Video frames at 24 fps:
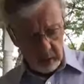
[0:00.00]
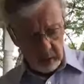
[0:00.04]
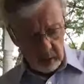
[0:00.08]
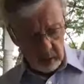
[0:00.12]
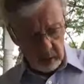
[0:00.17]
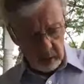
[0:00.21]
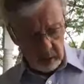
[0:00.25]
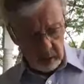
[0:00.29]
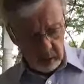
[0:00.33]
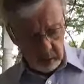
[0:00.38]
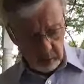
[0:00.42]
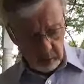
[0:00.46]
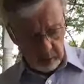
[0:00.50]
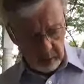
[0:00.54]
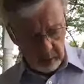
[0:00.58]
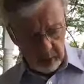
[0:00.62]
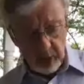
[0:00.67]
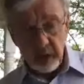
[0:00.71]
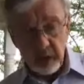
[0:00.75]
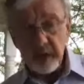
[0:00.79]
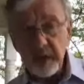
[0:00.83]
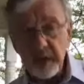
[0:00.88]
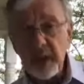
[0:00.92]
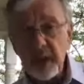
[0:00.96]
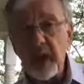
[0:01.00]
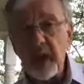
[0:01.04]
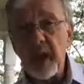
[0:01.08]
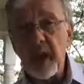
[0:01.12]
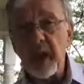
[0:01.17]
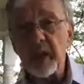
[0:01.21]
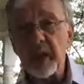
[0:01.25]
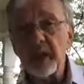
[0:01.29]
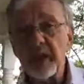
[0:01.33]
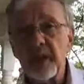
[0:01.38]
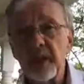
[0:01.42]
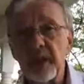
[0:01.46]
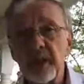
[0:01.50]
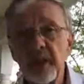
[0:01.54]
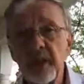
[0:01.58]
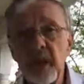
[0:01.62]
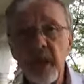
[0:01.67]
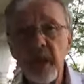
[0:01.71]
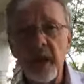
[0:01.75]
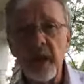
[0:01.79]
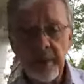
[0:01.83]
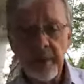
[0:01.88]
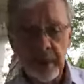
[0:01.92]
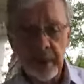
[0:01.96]
you know that our text is
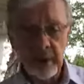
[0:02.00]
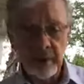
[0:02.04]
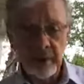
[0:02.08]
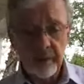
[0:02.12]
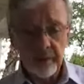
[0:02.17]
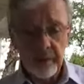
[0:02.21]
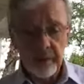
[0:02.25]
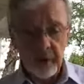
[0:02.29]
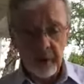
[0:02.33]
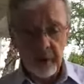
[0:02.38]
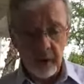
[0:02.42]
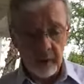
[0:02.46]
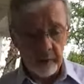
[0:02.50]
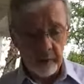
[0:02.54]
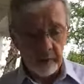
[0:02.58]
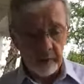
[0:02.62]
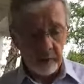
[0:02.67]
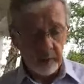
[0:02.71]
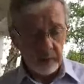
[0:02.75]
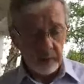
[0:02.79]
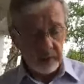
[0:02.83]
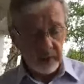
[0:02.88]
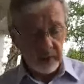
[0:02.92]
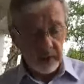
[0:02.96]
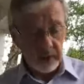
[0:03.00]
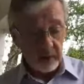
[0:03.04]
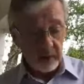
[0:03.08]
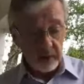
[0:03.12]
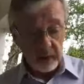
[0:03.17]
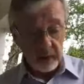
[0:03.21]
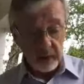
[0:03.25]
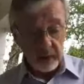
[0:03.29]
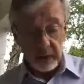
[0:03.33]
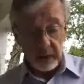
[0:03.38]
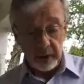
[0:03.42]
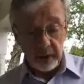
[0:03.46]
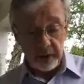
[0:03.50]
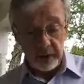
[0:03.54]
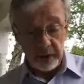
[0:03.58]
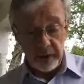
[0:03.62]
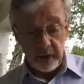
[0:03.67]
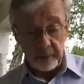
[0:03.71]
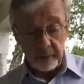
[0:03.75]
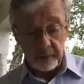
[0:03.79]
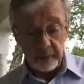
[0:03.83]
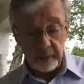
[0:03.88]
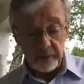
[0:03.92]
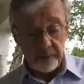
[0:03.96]
coming from 2 Corinthians
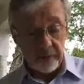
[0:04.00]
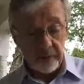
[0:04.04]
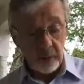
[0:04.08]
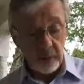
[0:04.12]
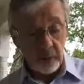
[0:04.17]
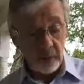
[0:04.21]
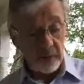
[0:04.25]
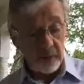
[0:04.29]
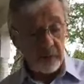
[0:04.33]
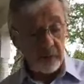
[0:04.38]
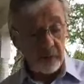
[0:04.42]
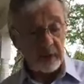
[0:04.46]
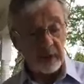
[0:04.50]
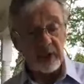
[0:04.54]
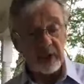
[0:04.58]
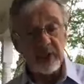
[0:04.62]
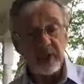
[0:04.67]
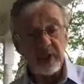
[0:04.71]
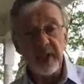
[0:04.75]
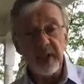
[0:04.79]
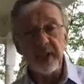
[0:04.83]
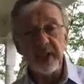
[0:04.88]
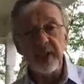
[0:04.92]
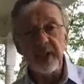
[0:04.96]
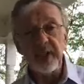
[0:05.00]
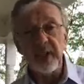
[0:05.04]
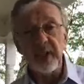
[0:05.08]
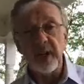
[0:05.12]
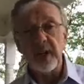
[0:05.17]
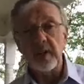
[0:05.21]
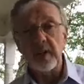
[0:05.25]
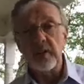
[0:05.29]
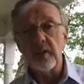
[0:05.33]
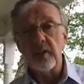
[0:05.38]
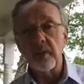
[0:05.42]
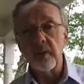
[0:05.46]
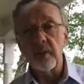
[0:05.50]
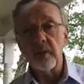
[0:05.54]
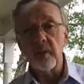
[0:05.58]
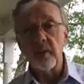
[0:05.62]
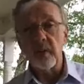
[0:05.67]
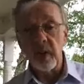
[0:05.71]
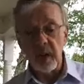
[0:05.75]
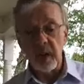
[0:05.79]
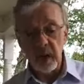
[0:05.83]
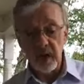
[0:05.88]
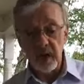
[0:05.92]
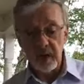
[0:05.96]
chapter 4 verses 16
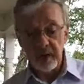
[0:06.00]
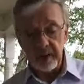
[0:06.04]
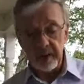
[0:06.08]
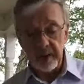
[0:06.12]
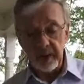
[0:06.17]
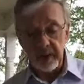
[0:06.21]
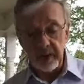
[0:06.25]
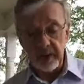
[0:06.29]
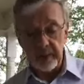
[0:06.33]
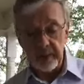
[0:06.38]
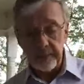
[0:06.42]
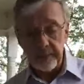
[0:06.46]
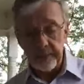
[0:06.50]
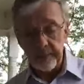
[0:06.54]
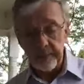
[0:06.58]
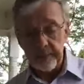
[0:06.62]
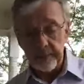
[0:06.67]
through 18.